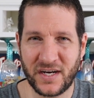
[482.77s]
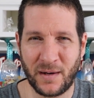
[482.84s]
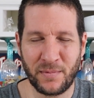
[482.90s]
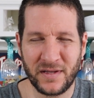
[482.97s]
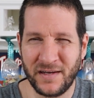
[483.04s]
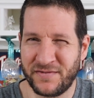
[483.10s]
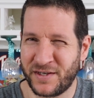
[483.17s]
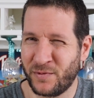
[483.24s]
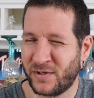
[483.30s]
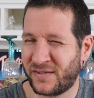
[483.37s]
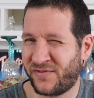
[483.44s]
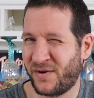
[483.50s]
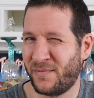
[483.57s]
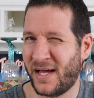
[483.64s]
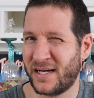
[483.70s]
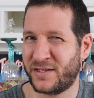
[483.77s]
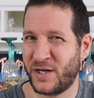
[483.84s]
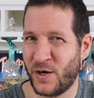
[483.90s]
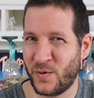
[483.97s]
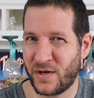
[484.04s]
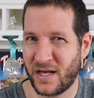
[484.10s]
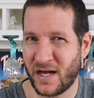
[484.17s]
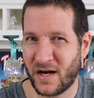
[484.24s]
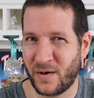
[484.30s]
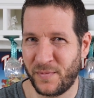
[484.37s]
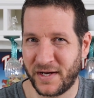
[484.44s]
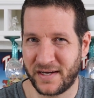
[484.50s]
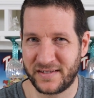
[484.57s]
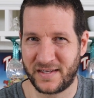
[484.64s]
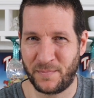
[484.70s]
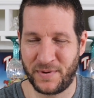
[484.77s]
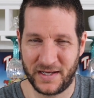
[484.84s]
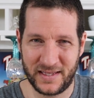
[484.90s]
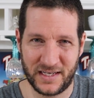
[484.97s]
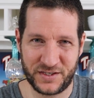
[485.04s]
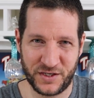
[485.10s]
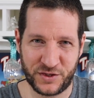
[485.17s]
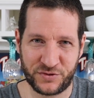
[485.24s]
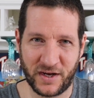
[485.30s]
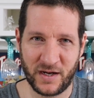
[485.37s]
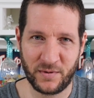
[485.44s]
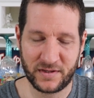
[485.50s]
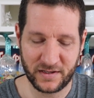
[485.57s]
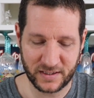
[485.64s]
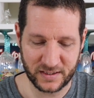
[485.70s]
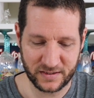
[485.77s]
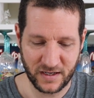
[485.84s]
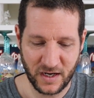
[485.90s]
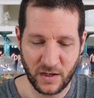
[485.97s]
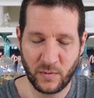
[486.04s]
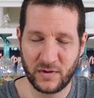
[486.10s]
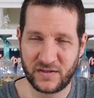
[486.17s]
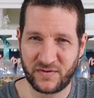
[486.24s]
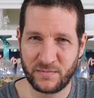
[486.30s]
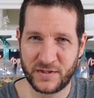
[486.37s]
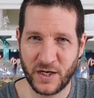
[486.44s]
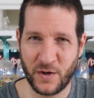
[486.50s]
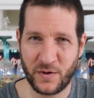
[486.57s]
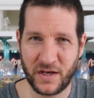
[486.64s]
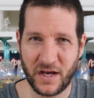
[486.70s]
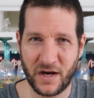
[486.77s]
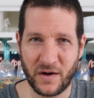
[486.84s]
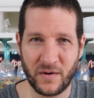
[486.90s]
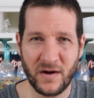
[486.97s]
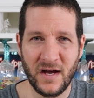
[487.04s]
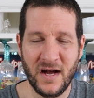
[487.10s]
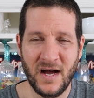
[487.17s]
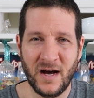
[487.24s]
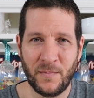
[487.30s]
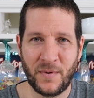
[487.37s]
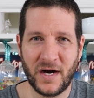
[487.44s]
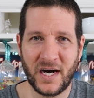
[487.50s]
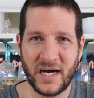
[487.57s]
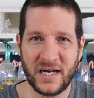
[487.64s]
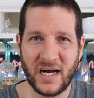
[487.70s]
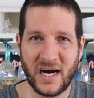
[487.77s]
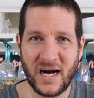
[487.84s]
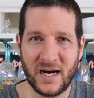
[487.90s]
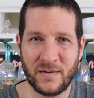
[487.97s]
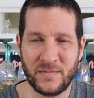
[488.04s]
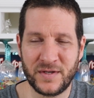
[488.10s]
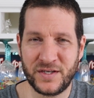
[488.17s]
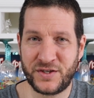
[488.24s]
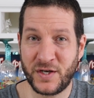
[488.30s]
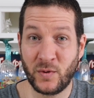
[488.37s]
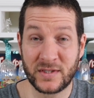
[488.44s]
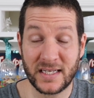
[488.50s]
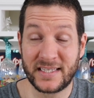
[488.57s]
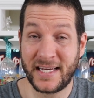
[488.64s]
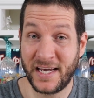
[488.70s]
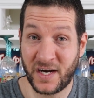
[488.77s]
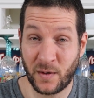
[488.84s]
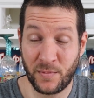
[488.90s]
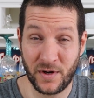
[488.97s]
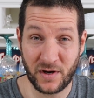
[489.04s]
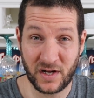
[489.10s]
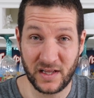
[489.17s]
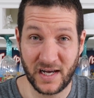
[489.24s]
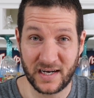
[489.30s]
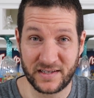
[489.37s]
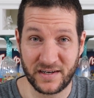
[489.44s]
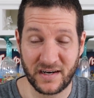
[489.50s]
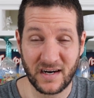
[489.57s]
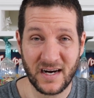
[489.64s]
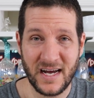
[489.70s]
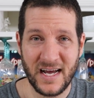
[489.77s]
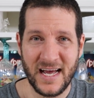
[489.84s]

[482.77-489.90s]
I believe she was from like Tokyo, because the pin that she traded with us was from Tokyo, but she was a Tinkerbell collector.